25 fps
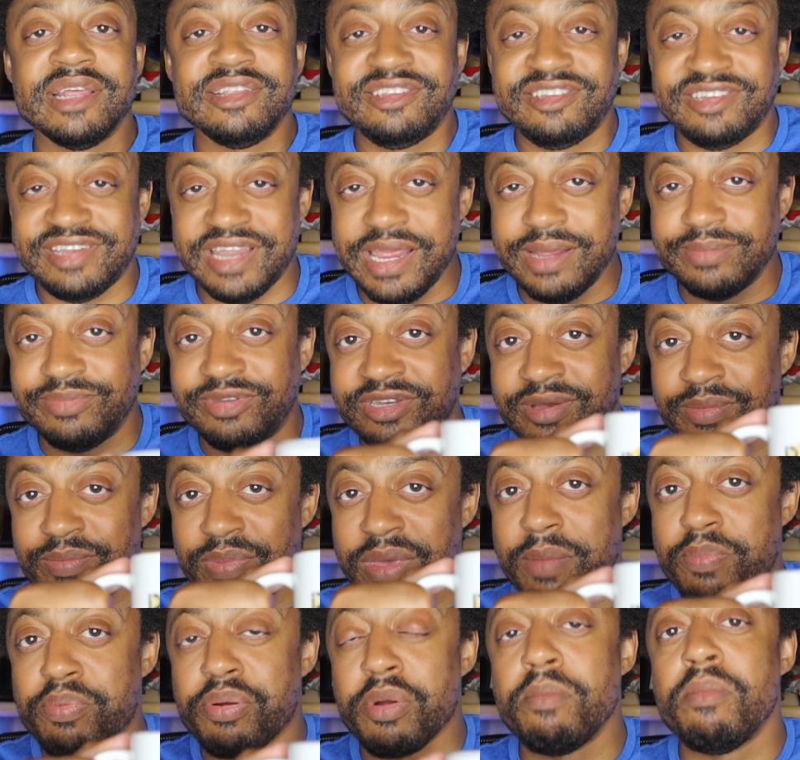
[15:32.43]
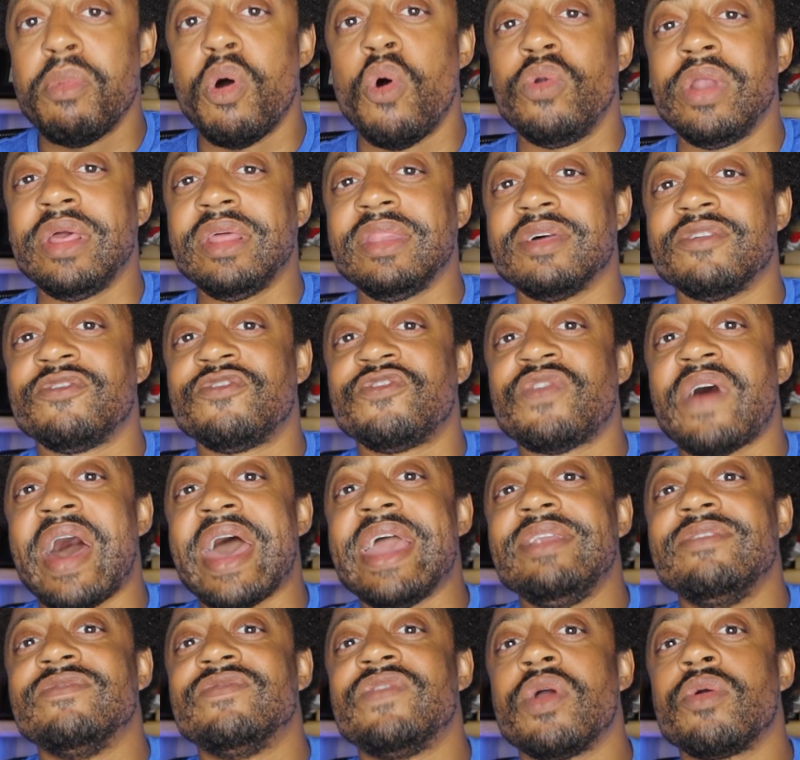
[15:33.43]
seems to be promoting the
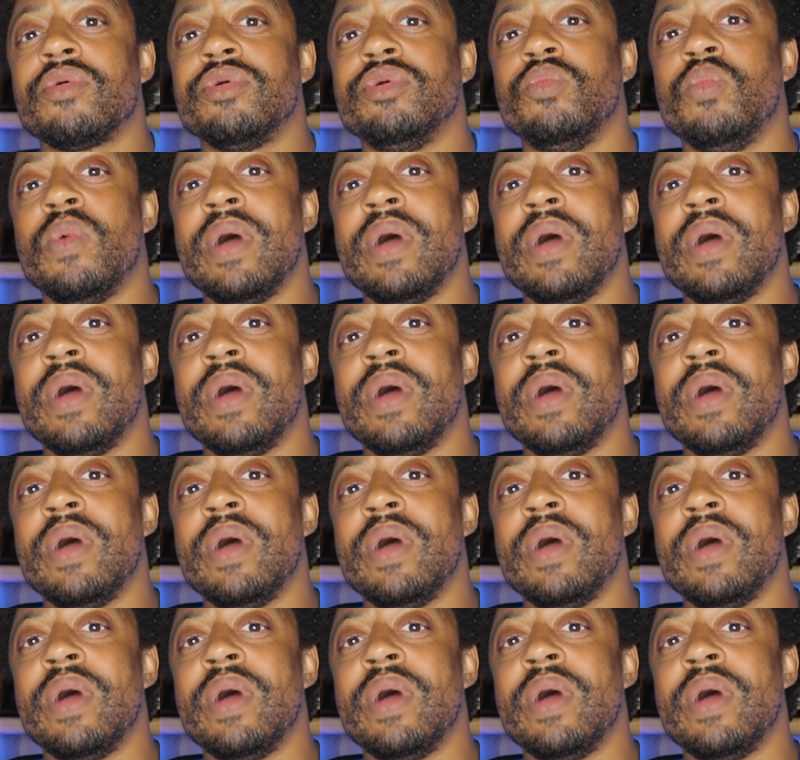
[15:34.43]
fight very